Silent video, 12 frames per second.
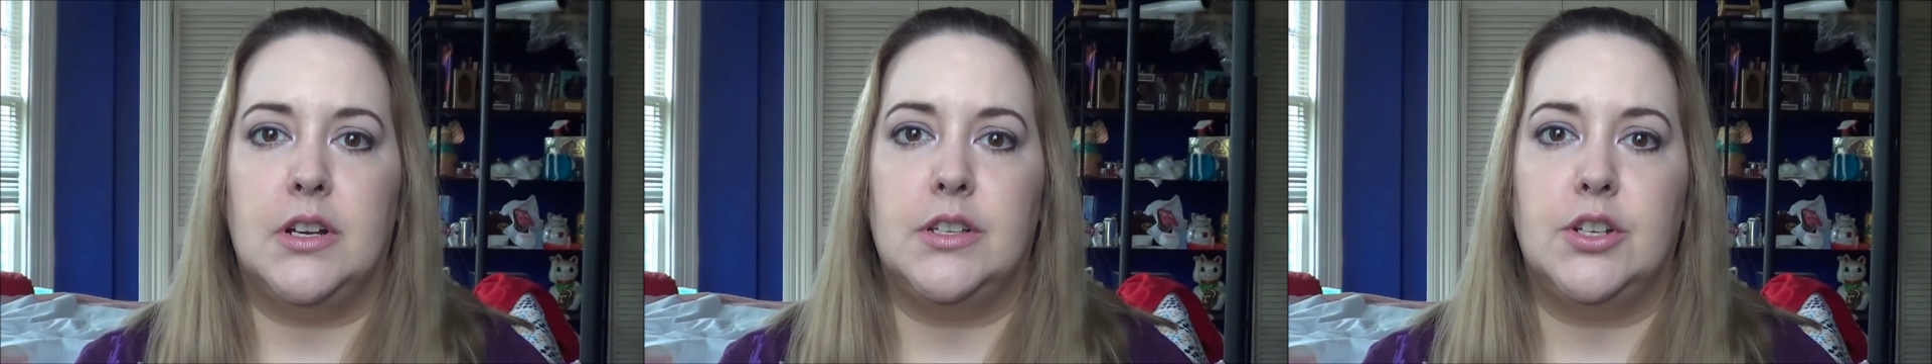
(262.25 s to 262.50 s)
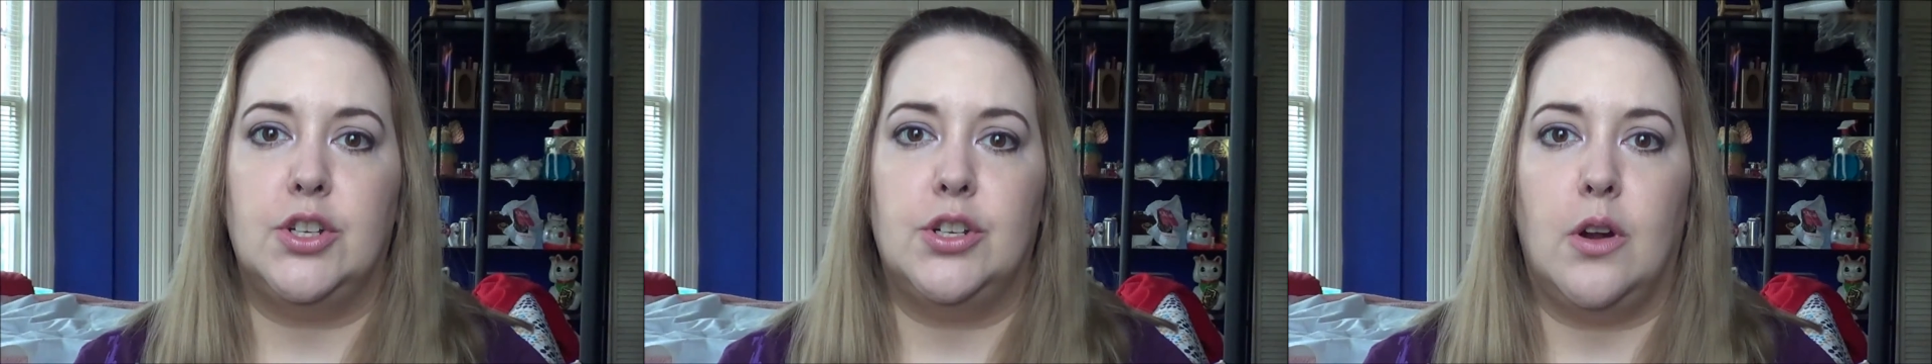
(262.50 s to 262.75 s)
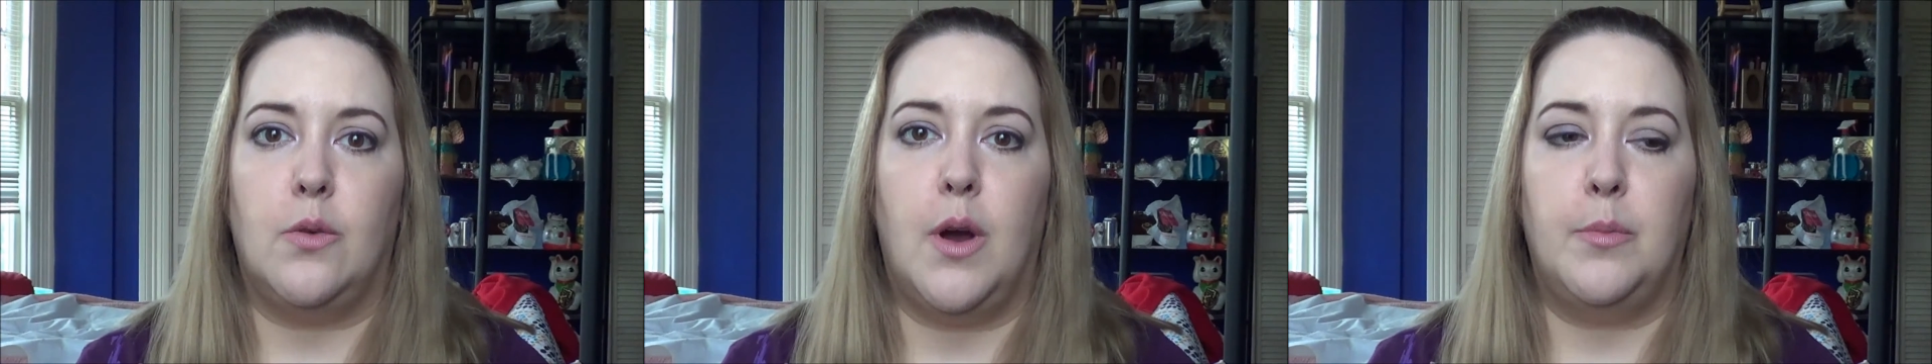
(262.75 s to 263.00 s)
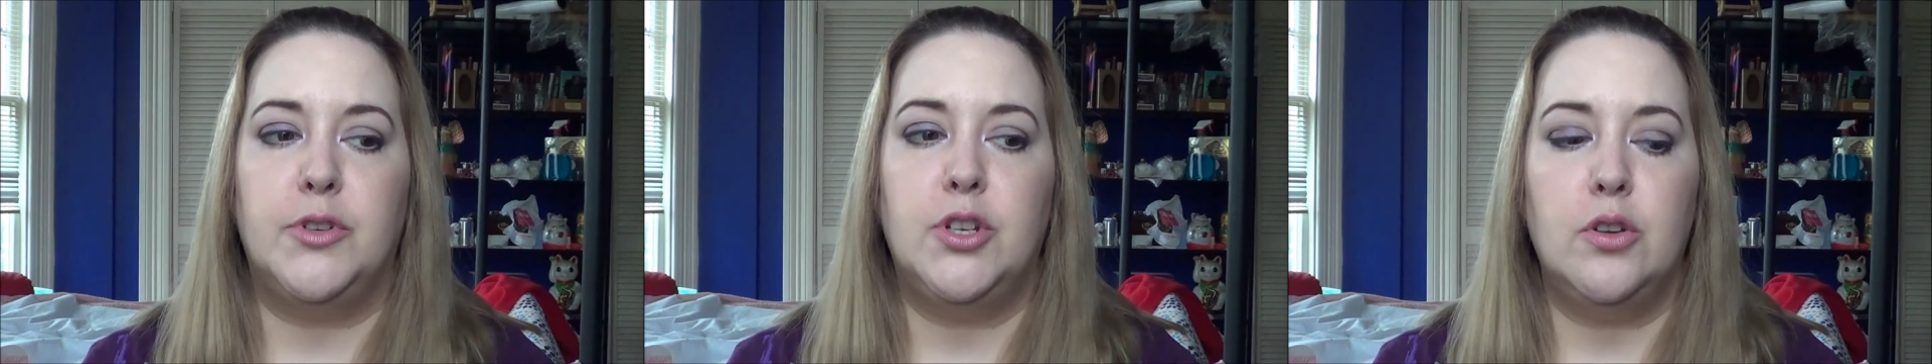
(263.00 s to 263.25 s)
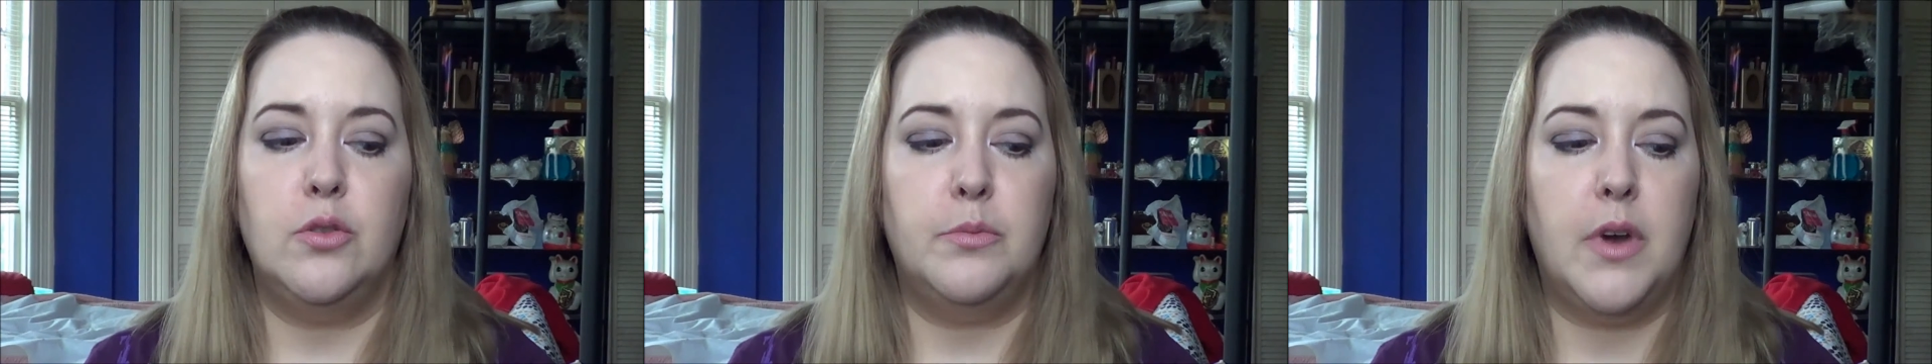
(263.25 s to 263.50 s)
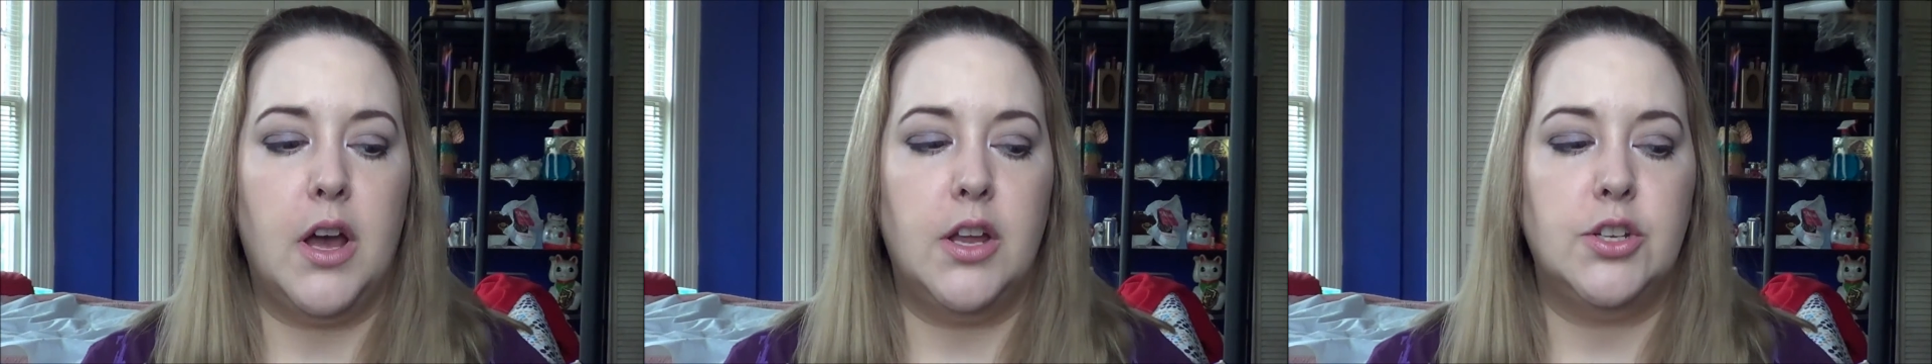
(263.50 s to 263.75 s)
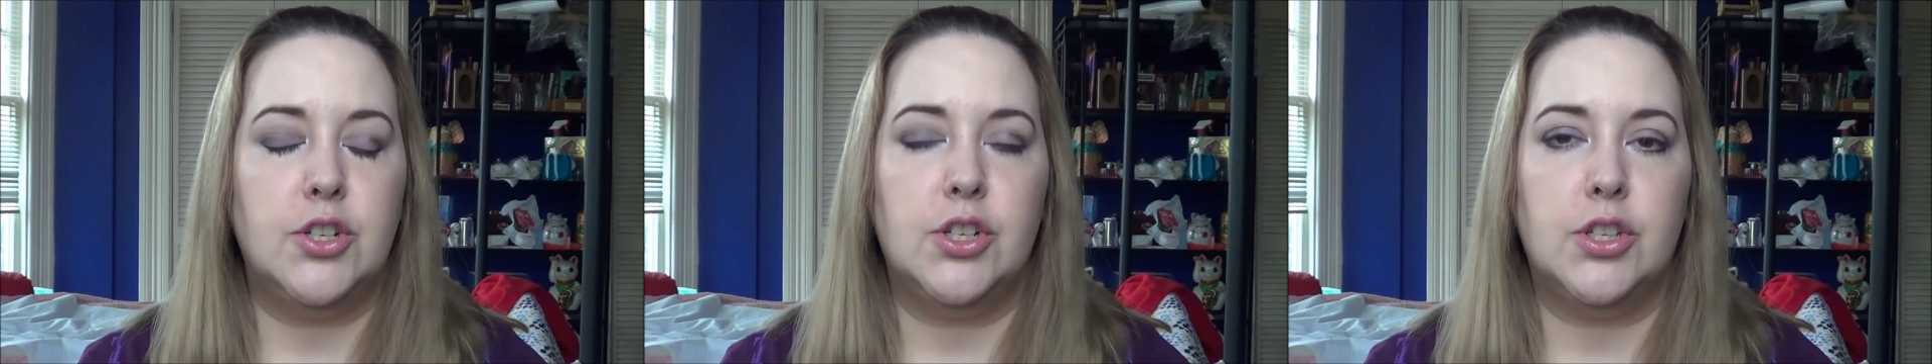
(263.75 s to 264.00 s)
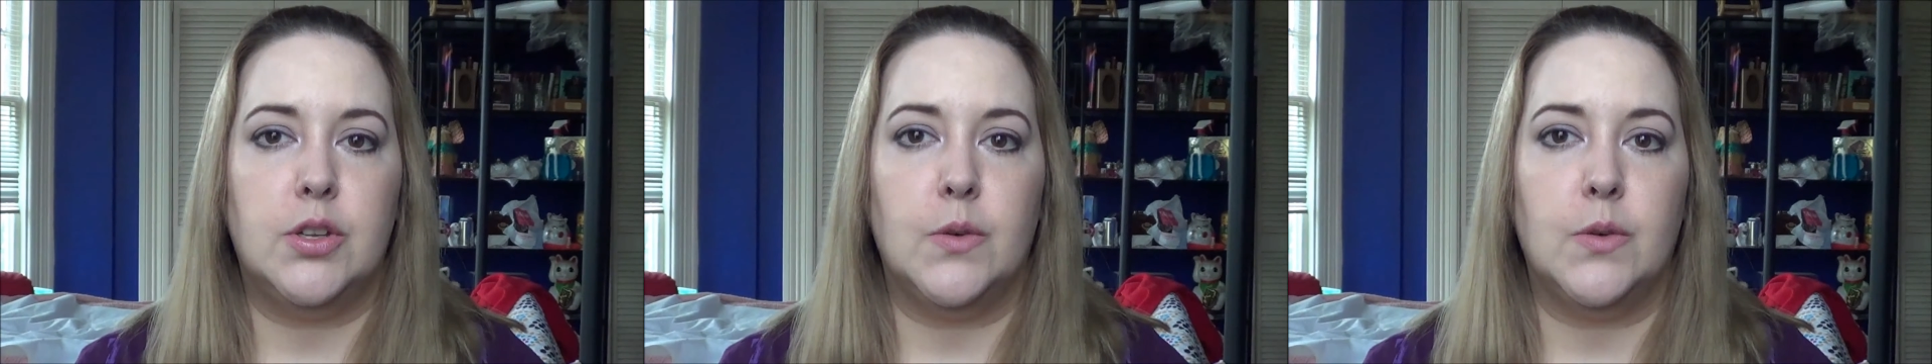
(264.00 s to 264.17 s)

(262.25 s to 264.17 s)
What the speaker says: doesn't show up too much,